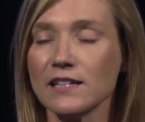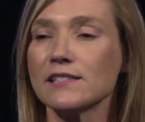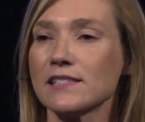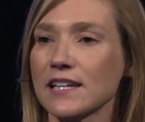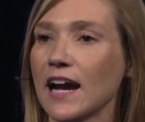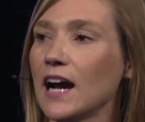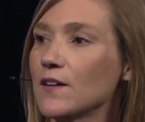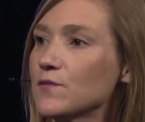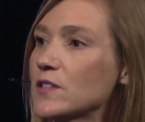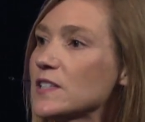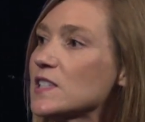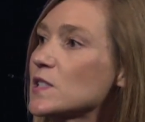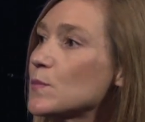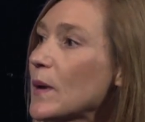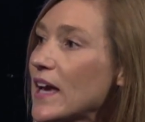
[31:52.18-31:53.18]
us to have
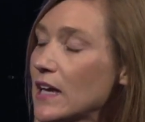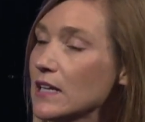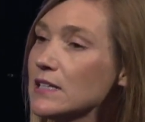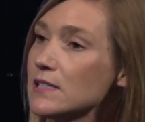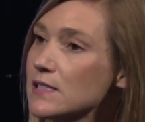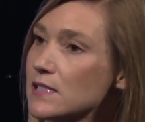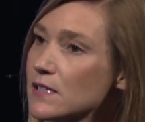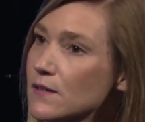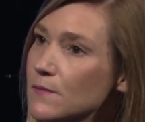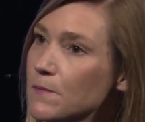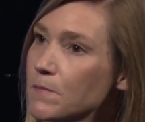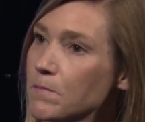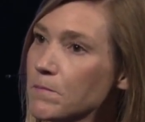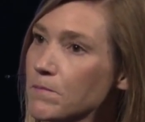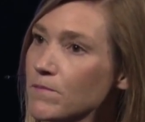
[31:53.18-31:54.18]
this space,
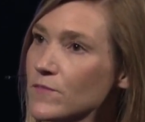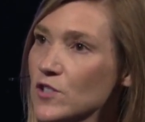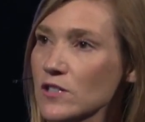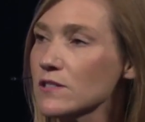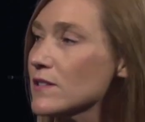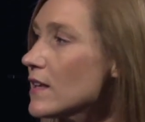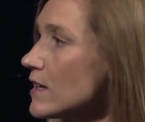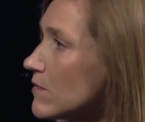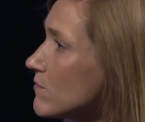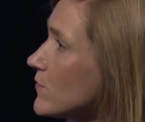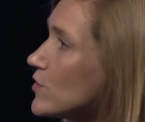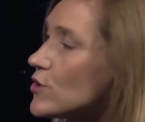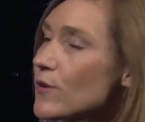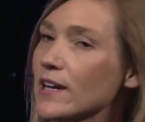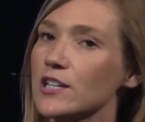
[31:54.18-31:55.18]
just like
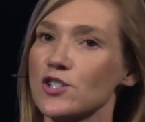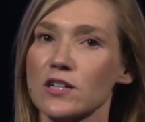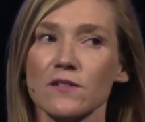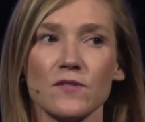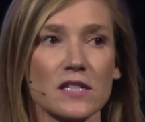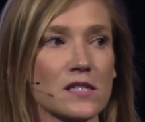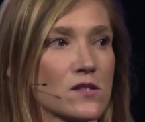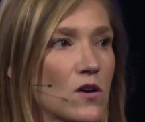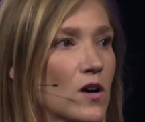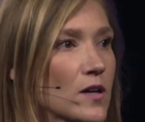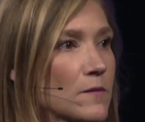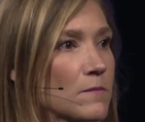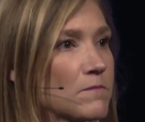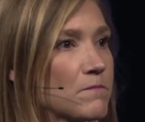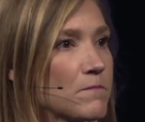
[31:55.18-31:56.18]
the duration of this
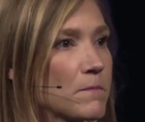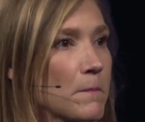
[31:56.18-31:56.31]
song.